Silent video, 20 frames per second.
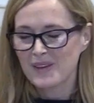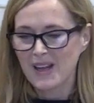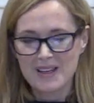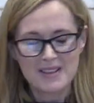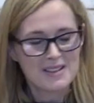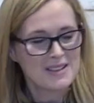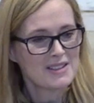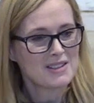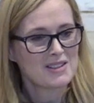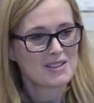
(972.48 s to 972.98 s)

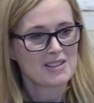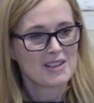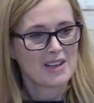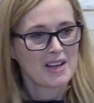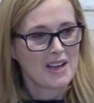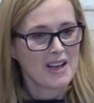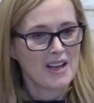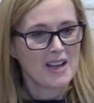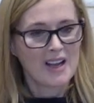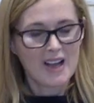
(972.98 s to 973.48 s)
And it's
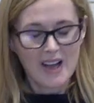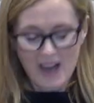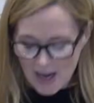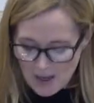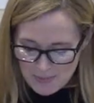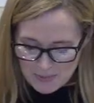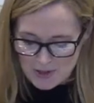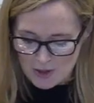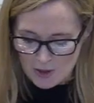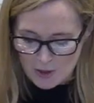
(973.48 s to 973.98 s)

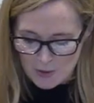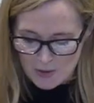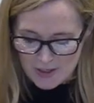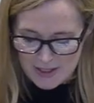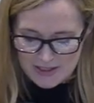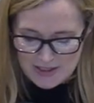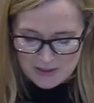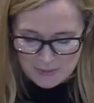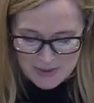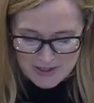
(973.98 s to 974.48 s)

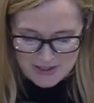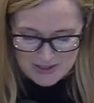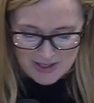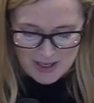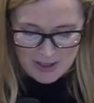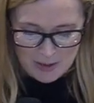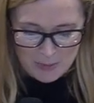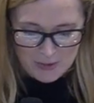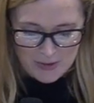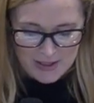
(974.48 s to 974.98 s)
absolutely to be
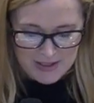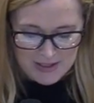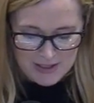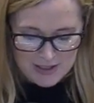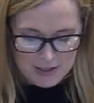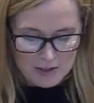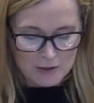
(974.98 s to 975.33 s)
celebrated.